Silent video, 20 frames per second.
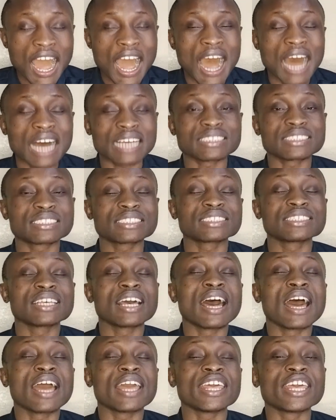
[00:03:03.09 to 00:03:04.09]
has
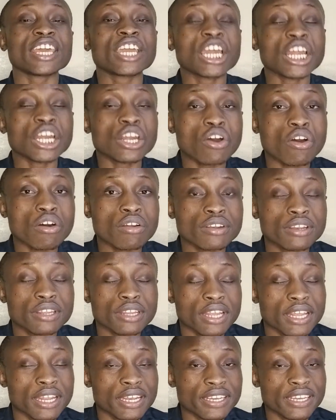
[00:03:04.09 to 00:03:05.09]
ignored
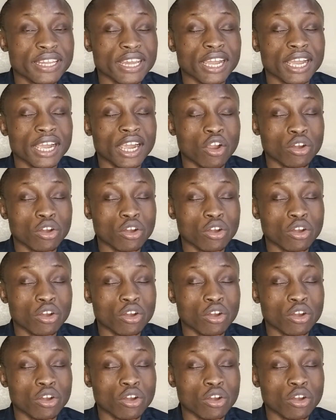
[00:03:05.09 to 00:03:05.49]
the